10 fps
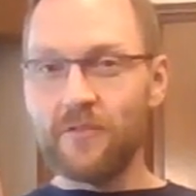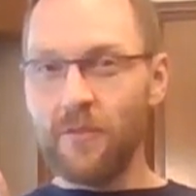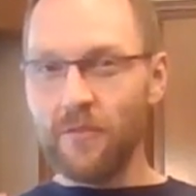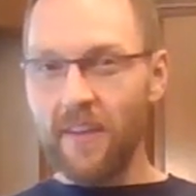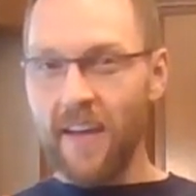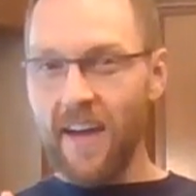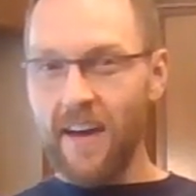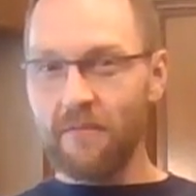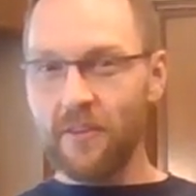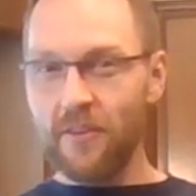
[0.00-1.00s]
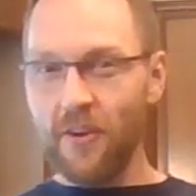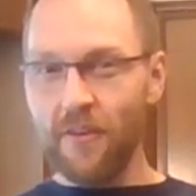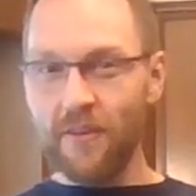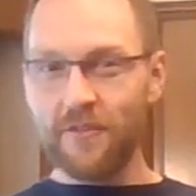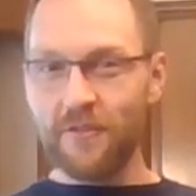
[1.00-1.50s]
don't have the
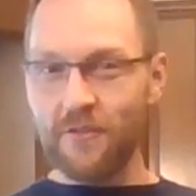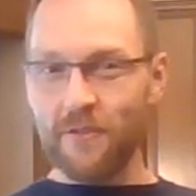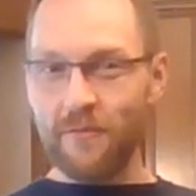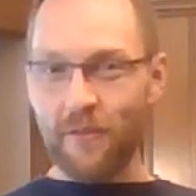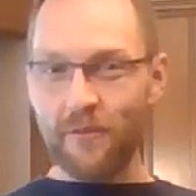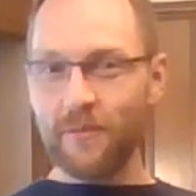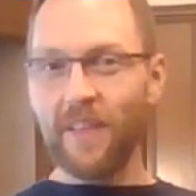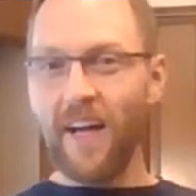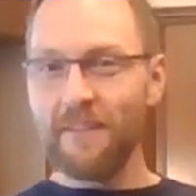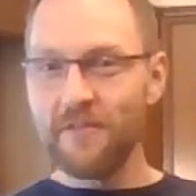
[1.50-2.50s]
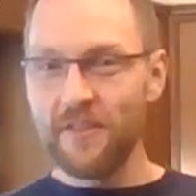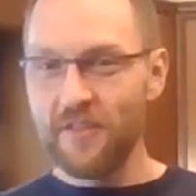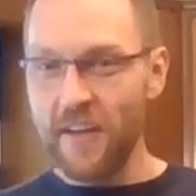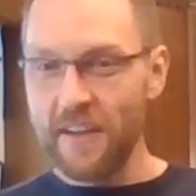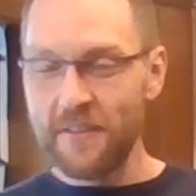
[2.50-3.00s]
courage to do the first one live
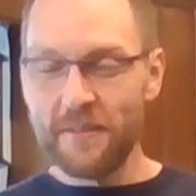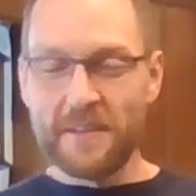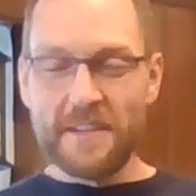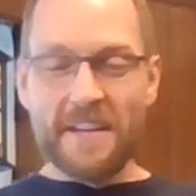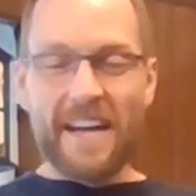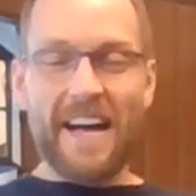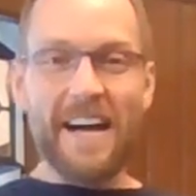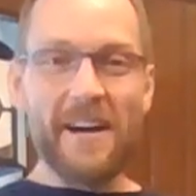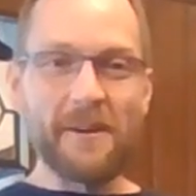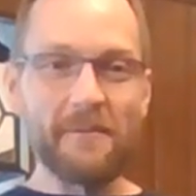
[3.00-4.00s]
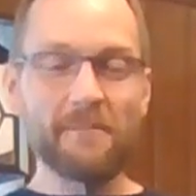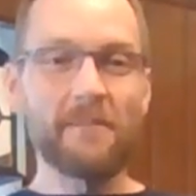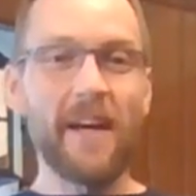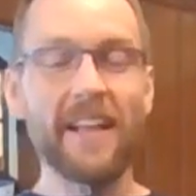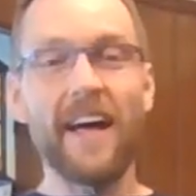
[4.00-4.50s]
just yet. And
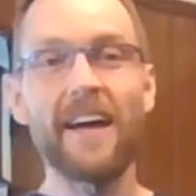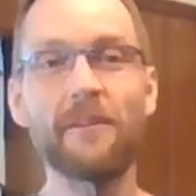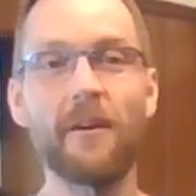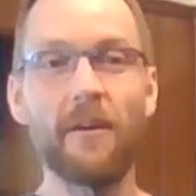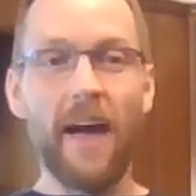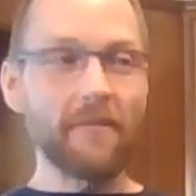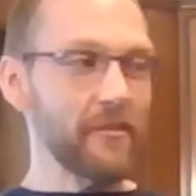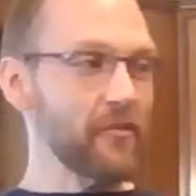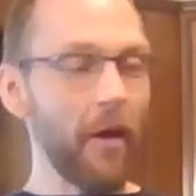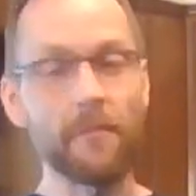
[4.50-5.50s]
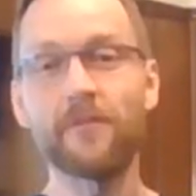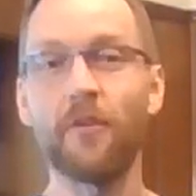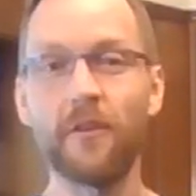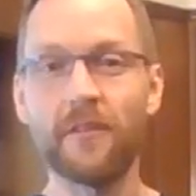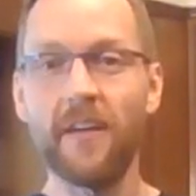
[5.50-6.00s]
I have to stop and
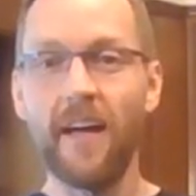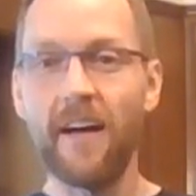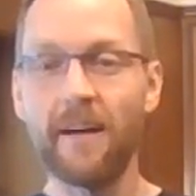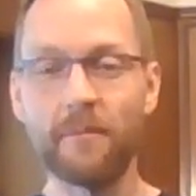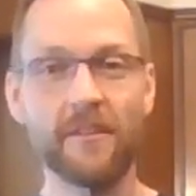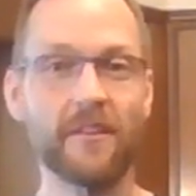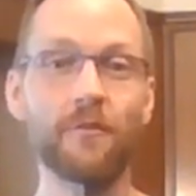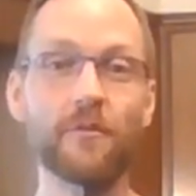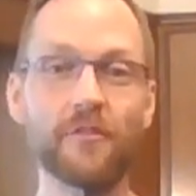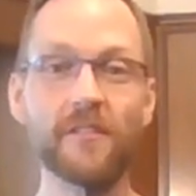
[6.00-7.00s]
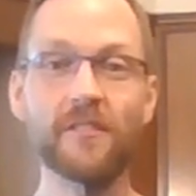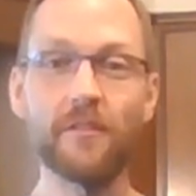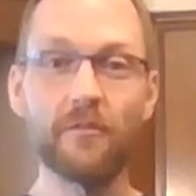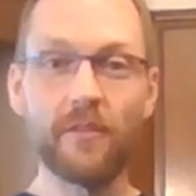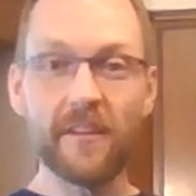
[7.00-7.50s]
start because I don't want you to
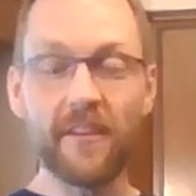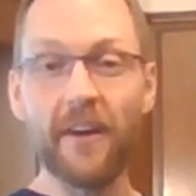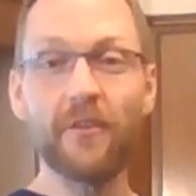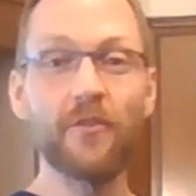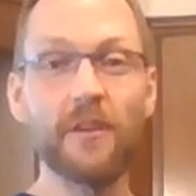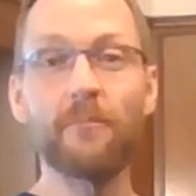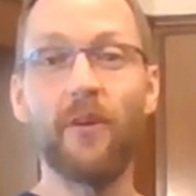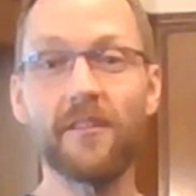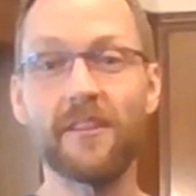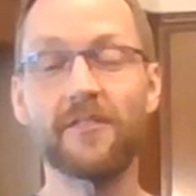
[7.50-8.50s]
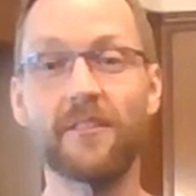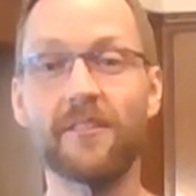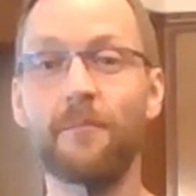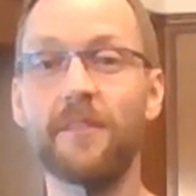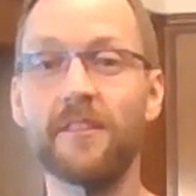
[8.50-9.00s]
sit through the entire cooking process on
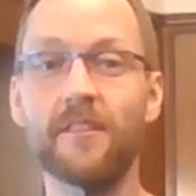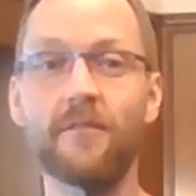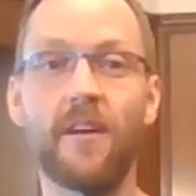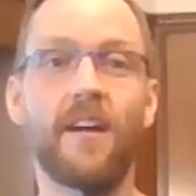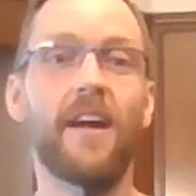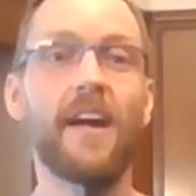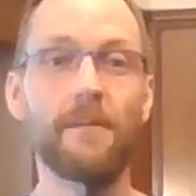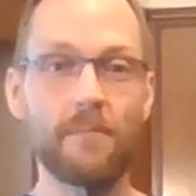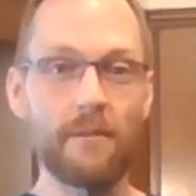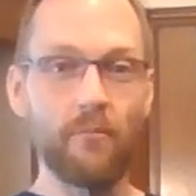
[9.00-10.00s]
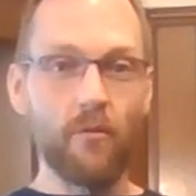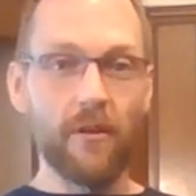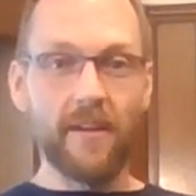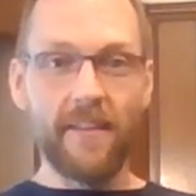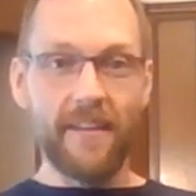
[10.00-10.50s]
some of this stuff and be
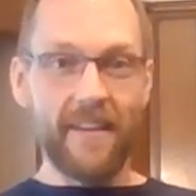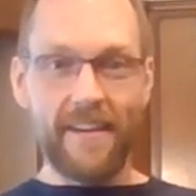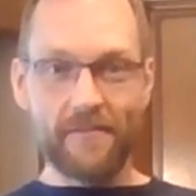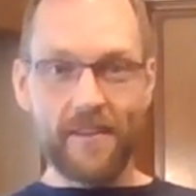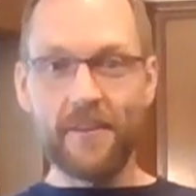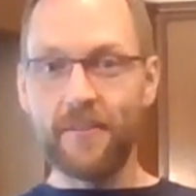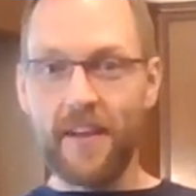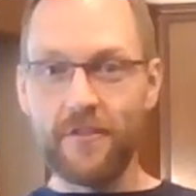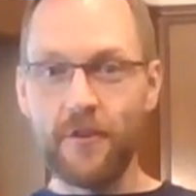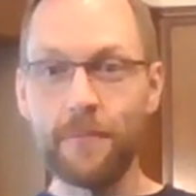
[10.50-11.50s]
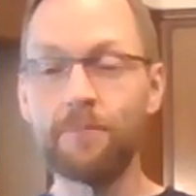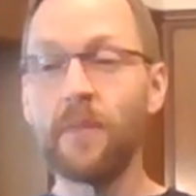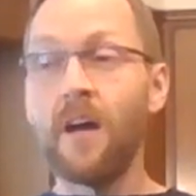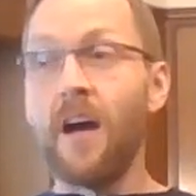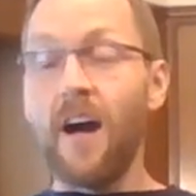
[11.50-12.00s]
bored, and then I have to entertain you.
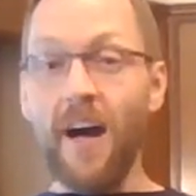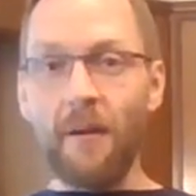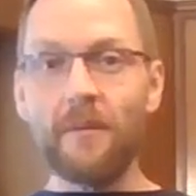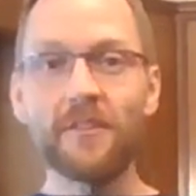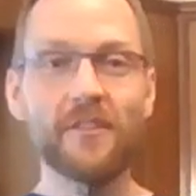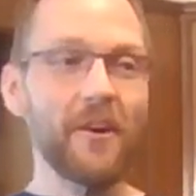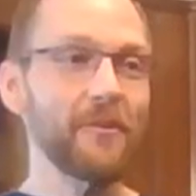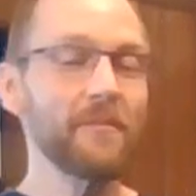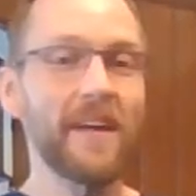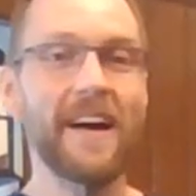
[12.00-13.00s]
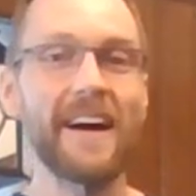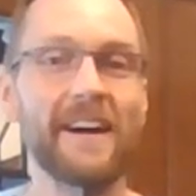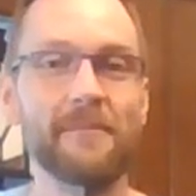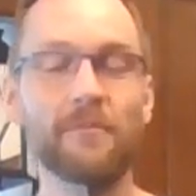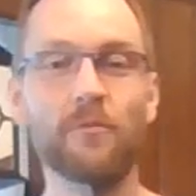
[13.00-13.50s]

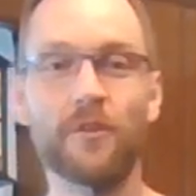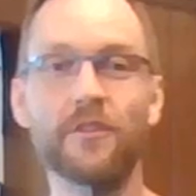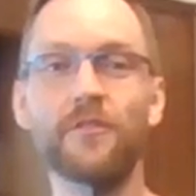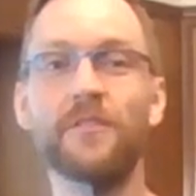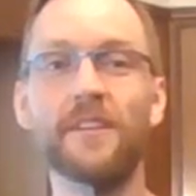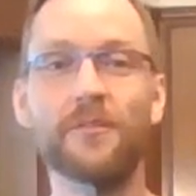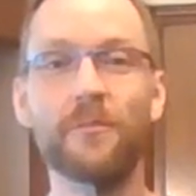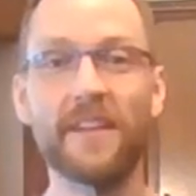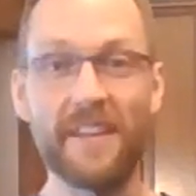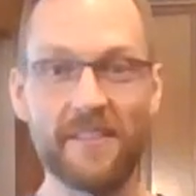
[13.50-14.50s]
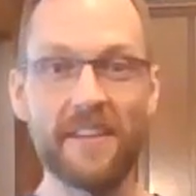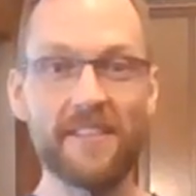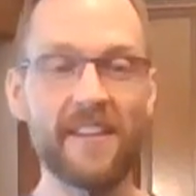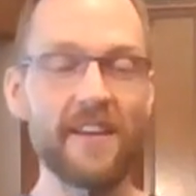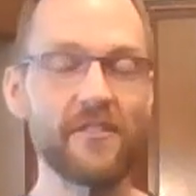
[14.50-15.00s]
We're going to do this one in
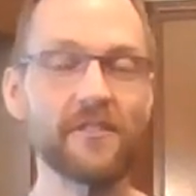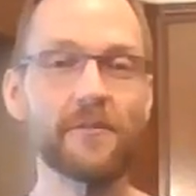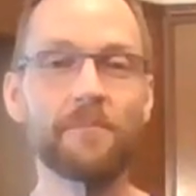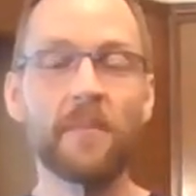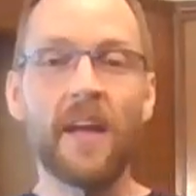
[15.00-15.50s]
stages,